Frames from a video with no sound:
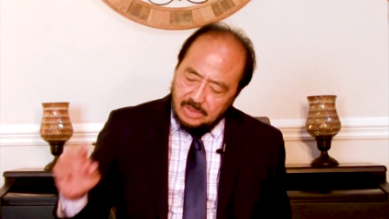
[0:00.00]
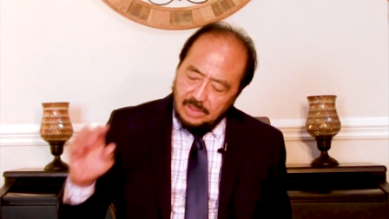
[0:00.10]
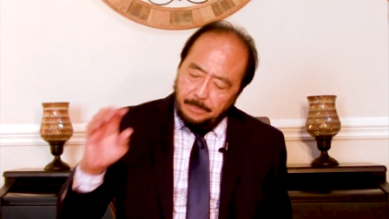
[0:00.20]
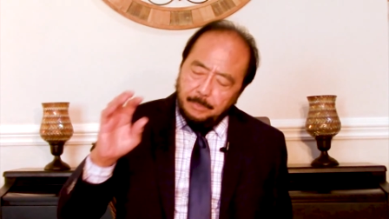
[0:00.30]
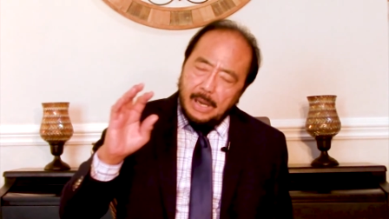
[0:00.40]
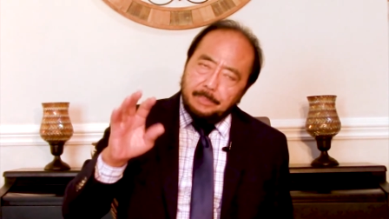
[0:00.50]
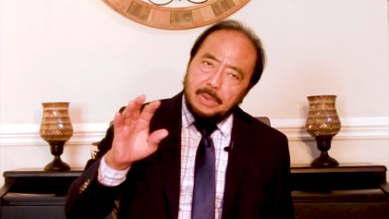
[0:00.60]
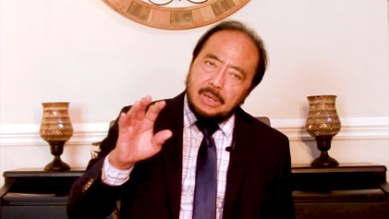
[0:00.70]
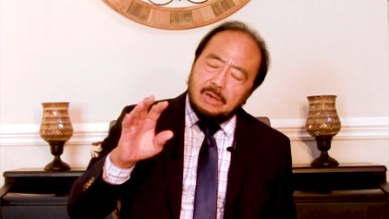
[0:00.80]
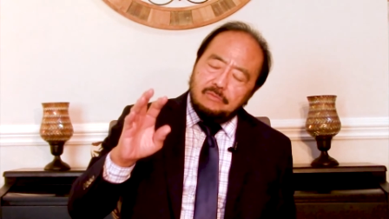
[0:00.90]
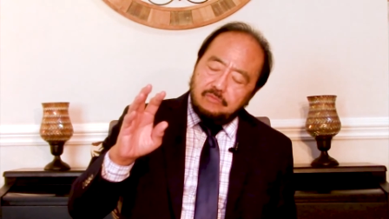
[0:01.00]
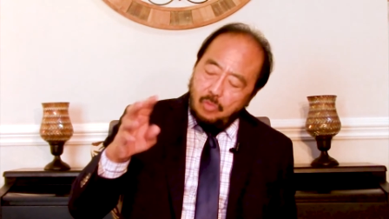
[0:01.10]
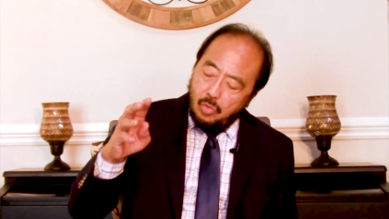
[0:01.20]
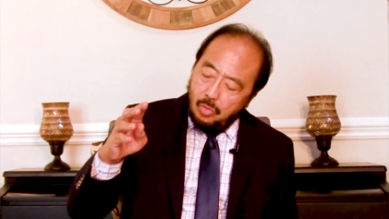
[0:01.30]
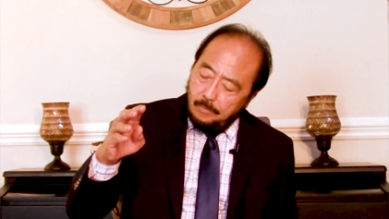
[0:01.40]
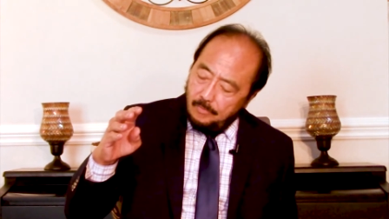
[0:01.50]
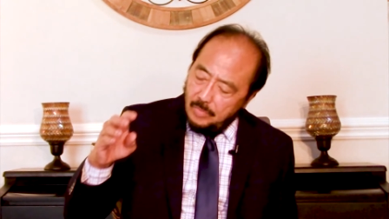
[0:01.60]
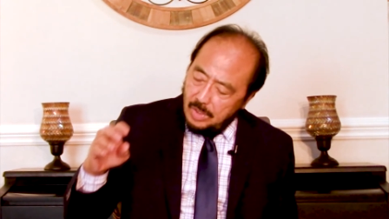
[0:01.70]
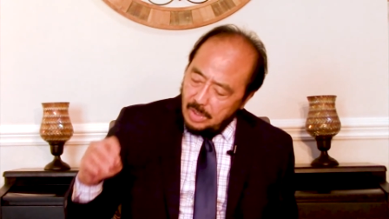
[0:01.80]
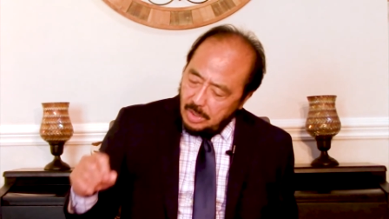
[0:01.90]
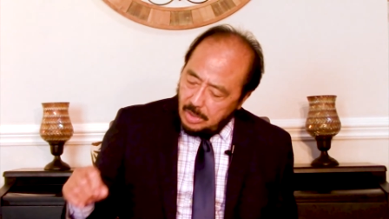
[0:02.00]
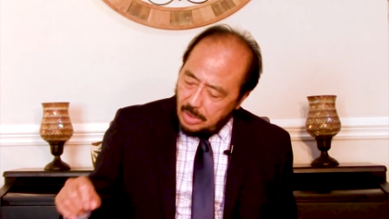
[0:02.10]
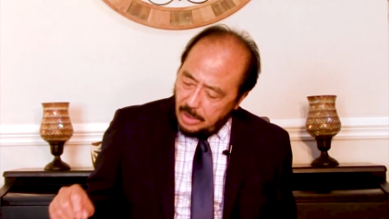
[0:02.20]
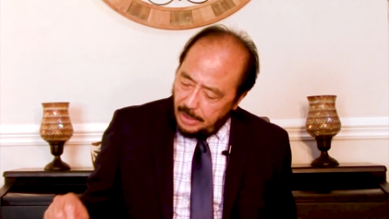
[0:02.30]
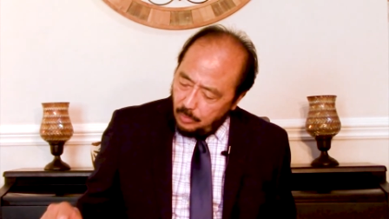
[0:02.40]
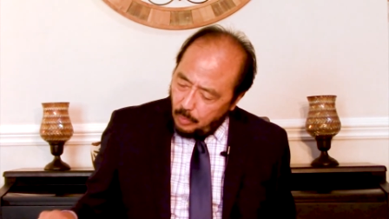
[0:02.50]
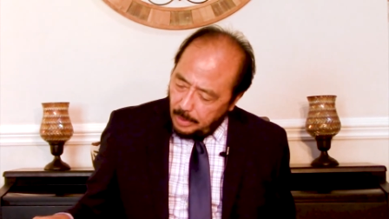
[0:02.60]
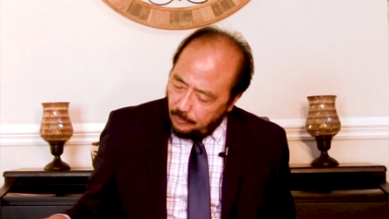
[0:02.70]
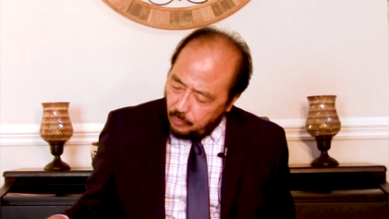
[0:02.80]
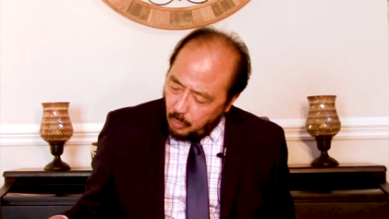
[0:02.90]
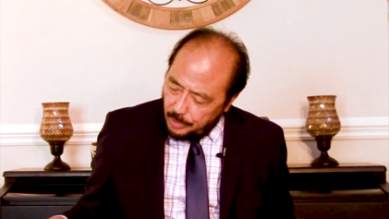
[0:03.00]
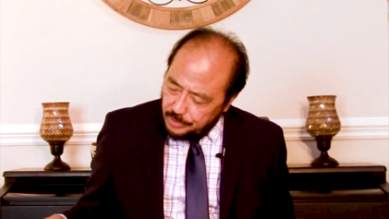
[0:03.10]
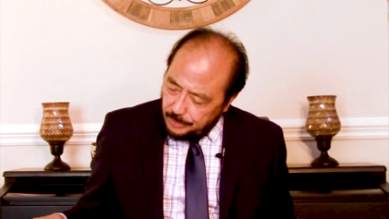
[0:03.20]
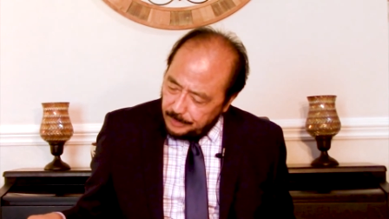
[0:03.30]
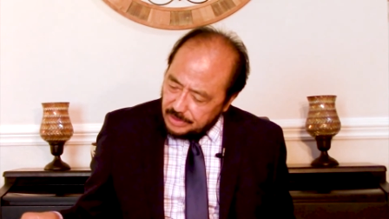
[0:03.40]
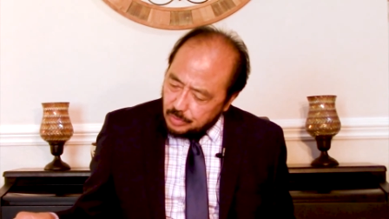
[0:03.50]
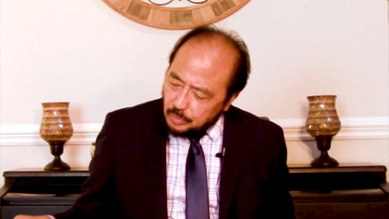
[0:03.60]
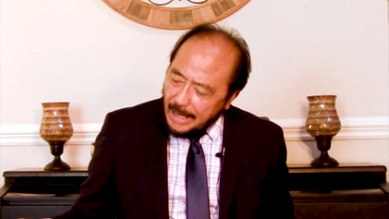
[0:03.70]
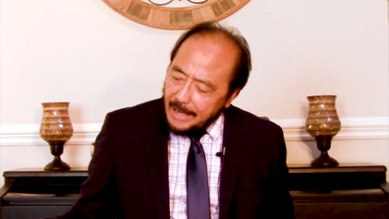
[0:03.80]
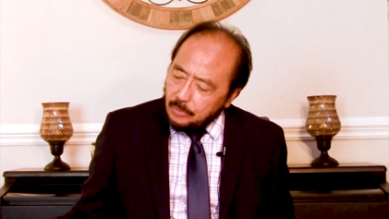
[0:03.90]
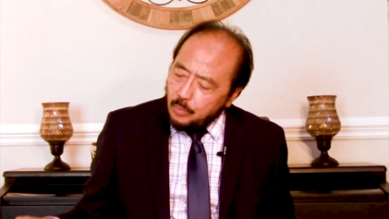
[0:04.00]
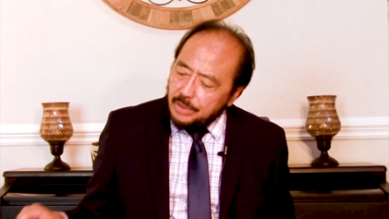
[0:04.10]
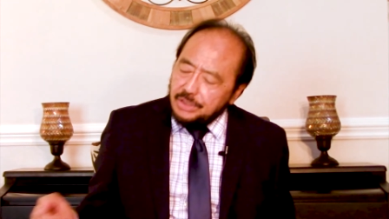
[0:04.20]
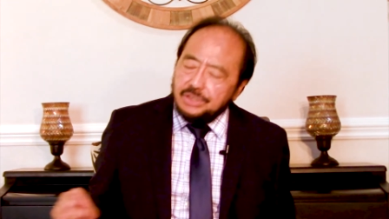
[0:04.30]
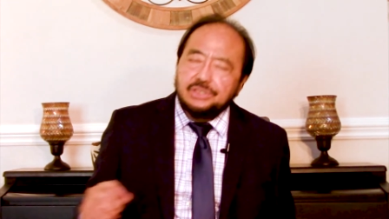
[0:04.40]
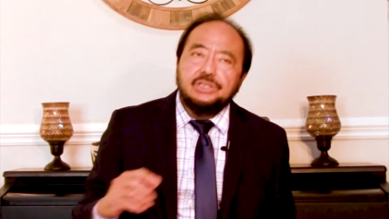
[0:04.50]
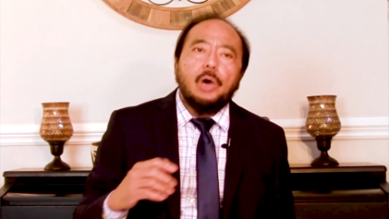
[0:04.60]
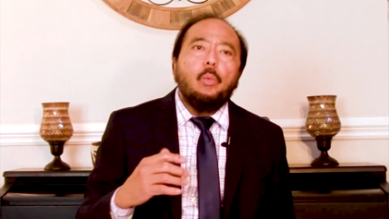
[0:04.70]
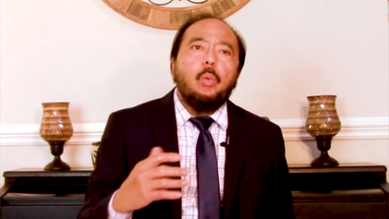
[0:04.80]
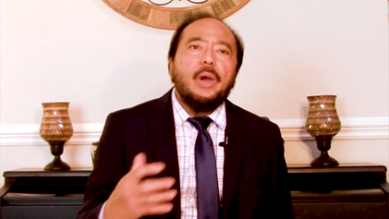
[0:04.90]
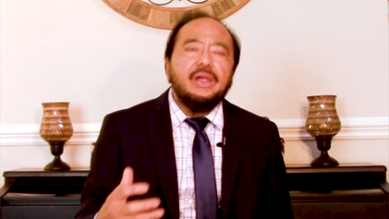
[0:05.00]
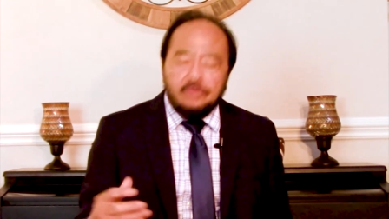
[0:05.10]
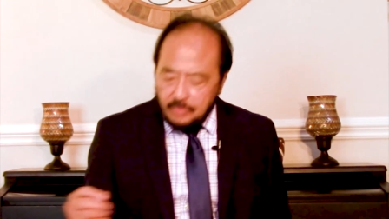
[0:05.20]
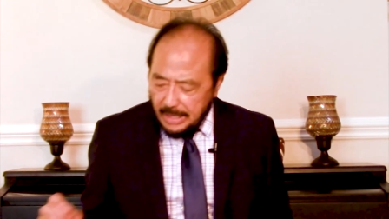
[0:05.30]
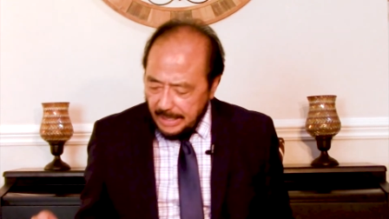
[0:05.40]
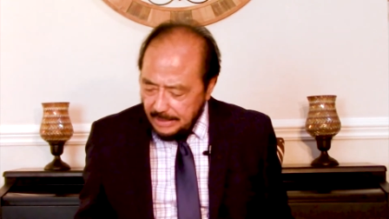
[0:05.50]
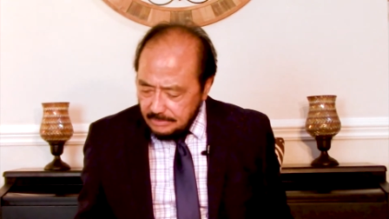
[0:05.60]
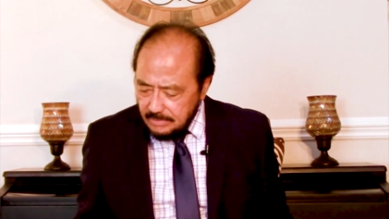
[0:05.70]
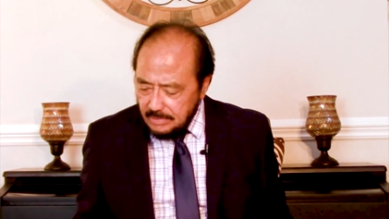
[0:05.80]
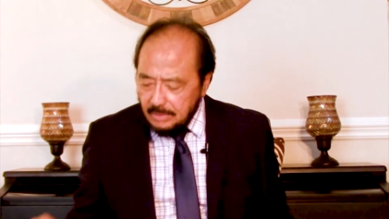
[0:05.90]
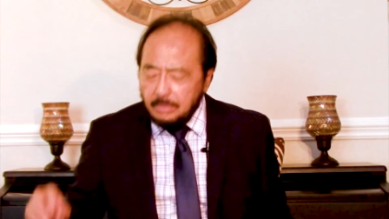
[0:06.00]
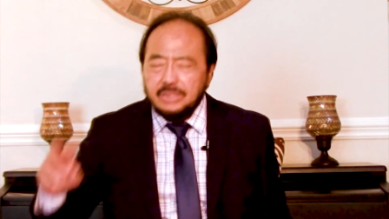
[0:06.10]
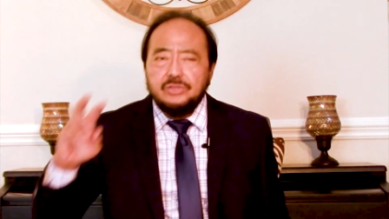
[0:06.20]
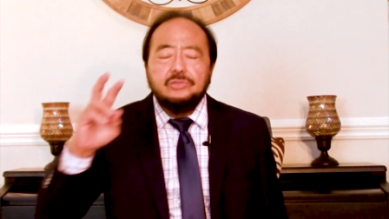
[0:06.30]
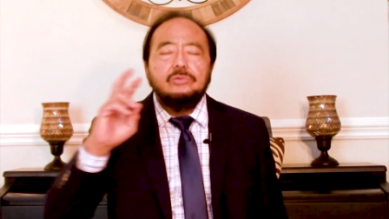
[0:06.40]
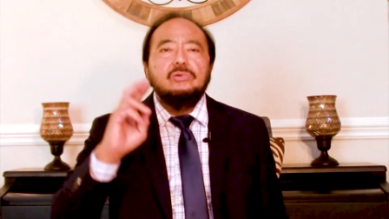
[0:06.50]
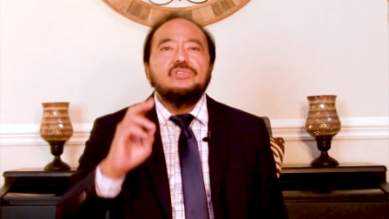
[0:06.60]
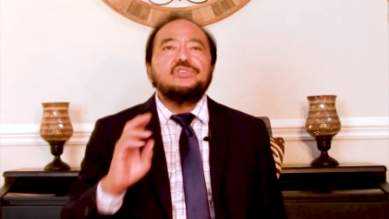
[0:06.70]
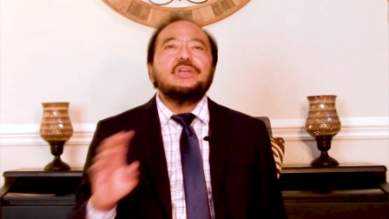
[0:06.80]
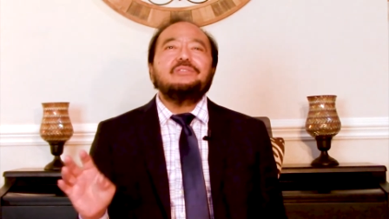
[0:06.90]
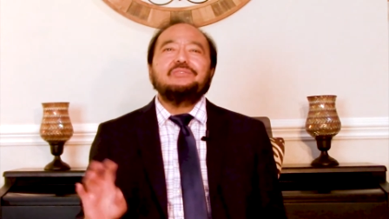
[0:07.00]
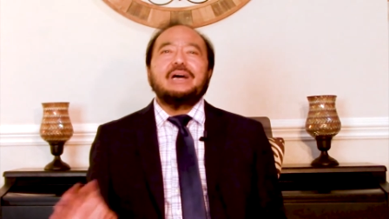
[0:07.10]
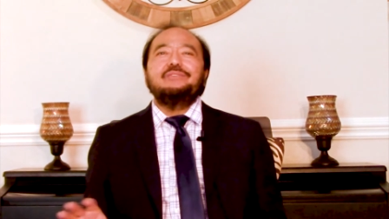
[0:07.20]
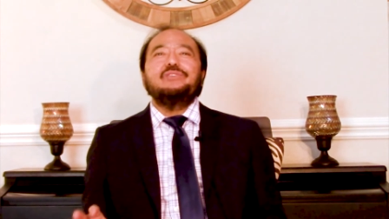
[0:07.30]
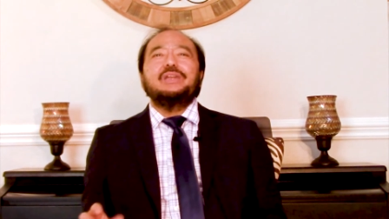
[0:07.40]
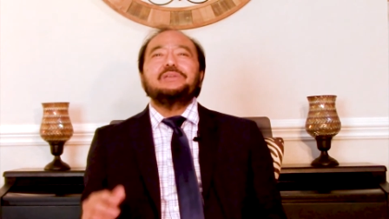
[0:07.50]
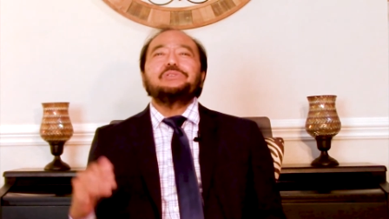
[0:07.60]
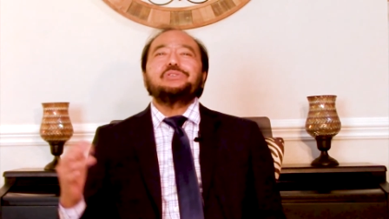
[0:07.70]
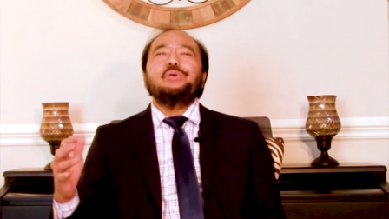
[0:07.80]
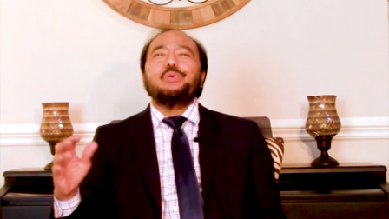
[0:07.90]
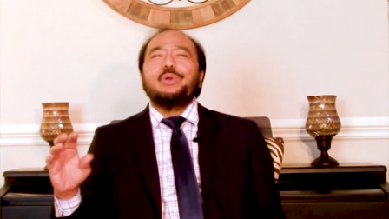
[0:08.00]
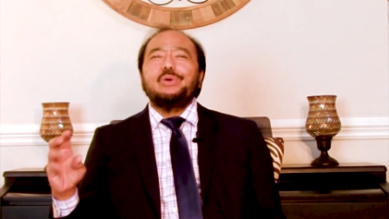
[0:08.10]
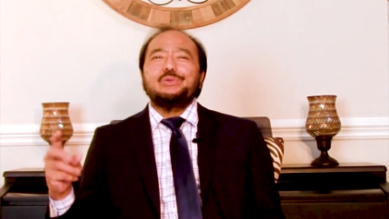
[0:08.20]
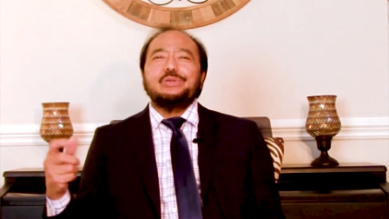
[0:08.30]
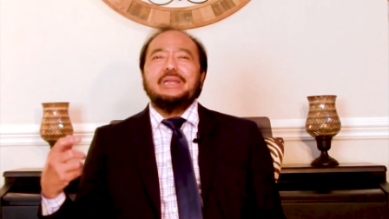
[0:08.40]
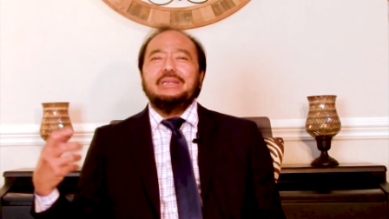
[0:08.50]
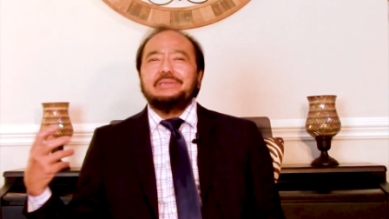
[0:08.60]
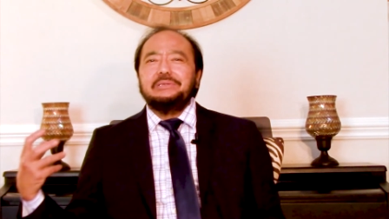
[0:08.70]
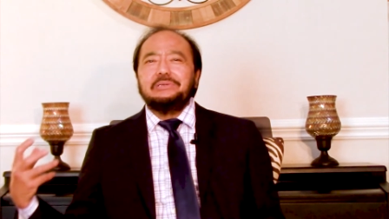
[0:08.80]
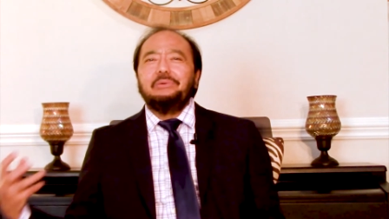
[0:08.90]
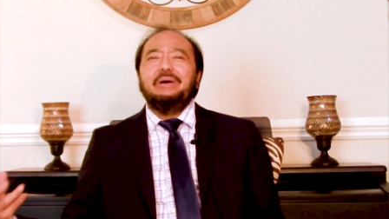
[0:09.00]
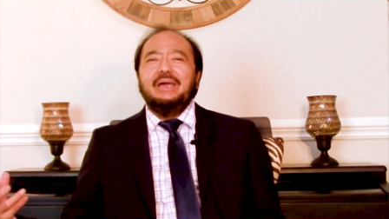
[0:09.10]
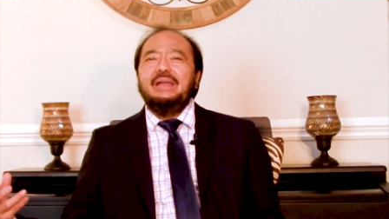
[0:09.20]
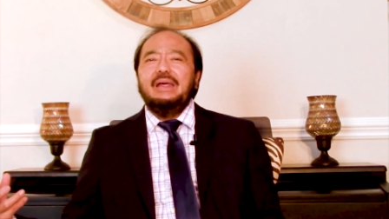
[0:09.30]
The popular form and way of worship is that which is the way of Cain. Number two, self confidence, so closely intertwined